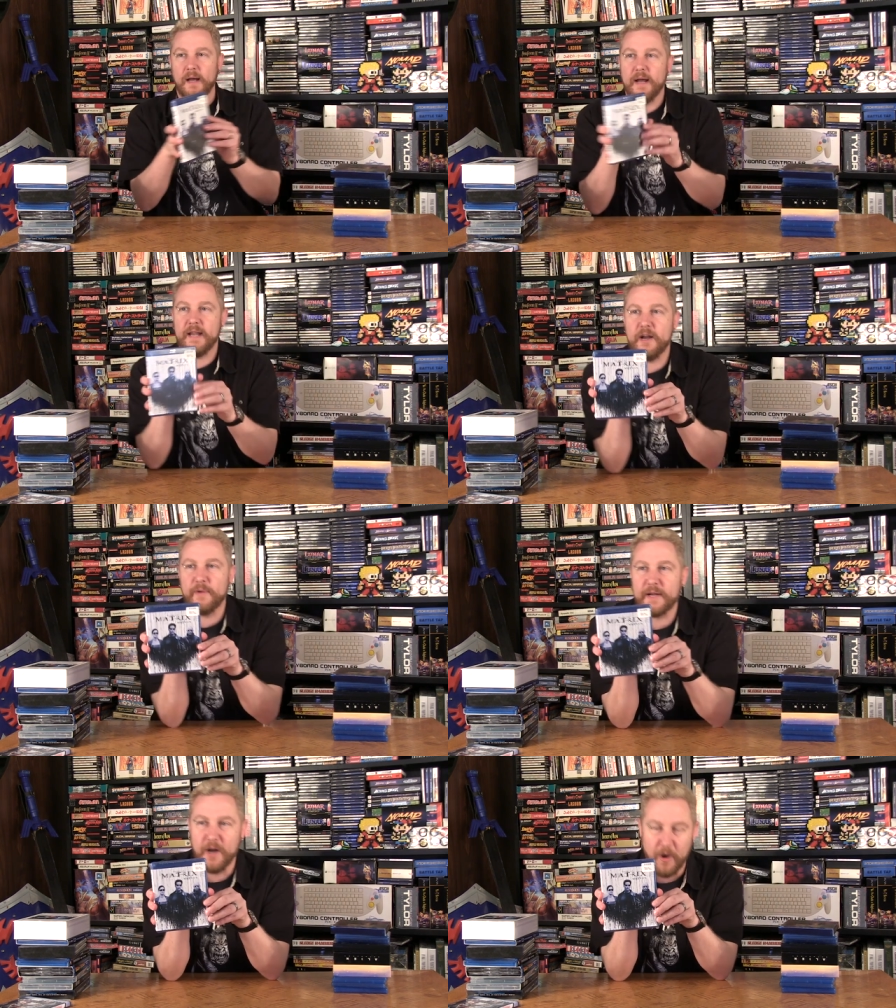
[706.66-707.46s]
And here
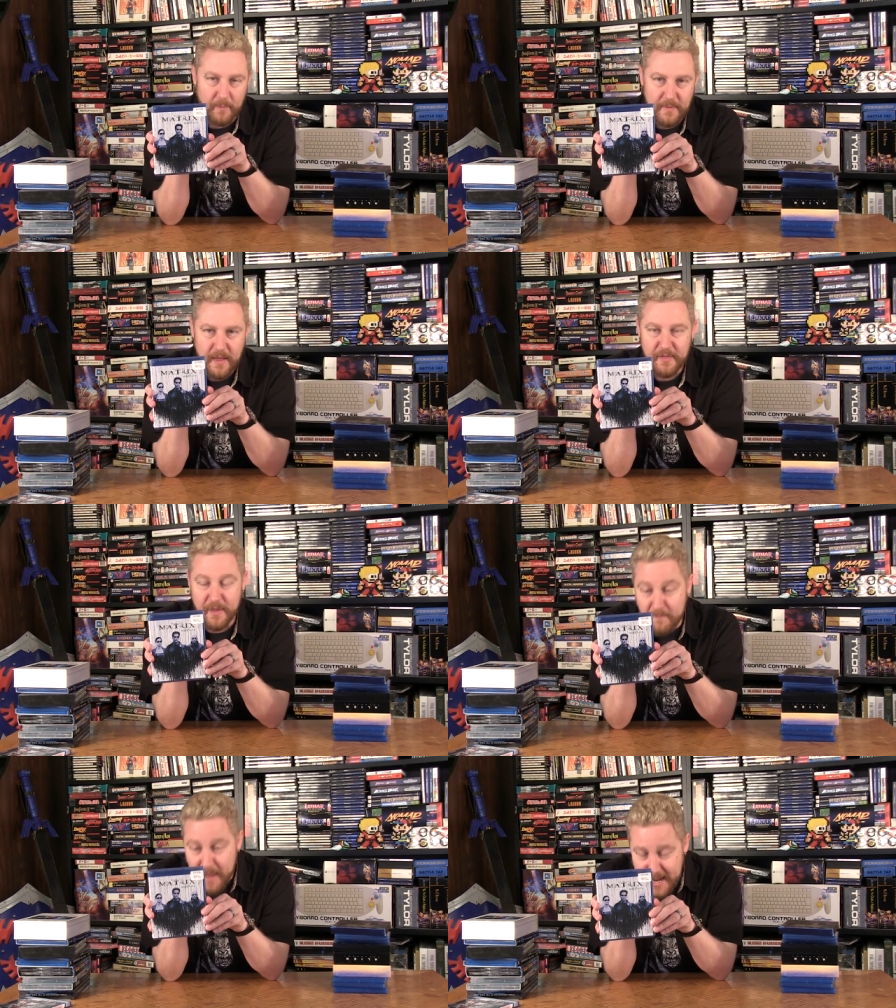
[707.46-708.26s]
we go,
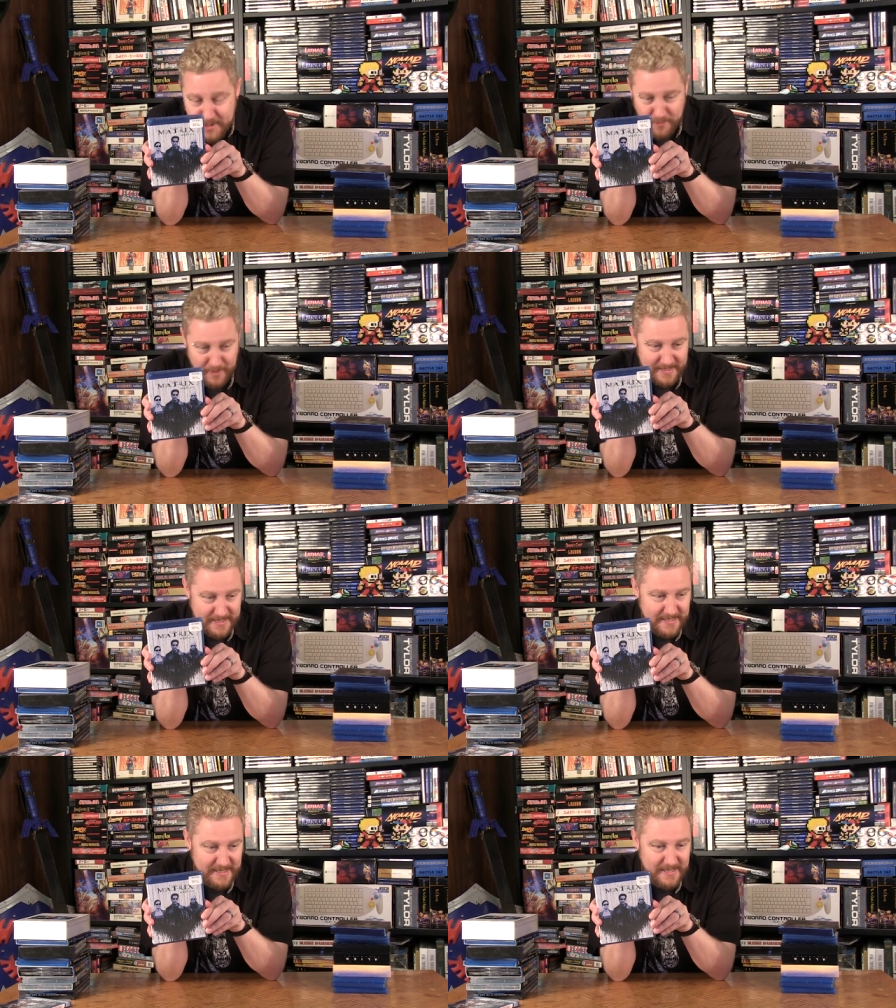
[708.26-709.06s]
The
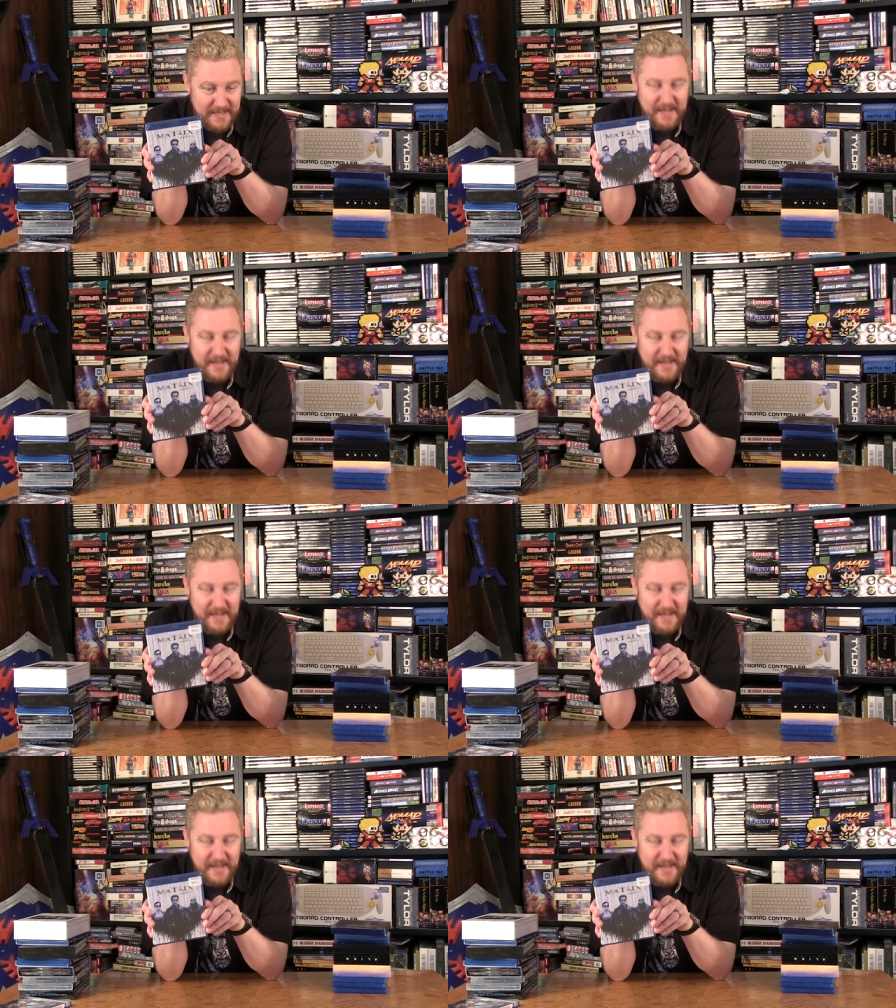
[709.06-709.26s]
Matrix.